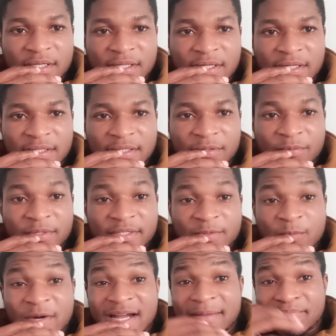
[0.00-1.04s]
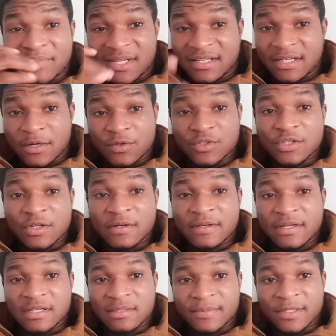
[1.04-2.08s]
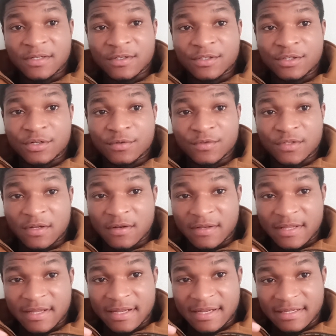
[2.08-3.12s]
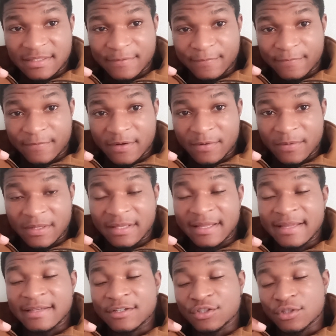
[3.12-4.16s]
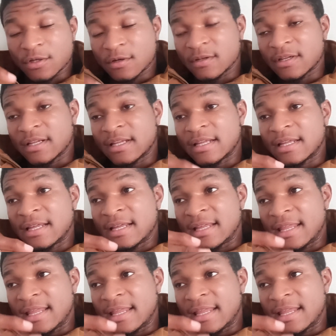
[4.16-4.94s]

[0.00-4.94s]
Uh, the reason why I picked out Sunday is because you know Sunday is a very like Sunday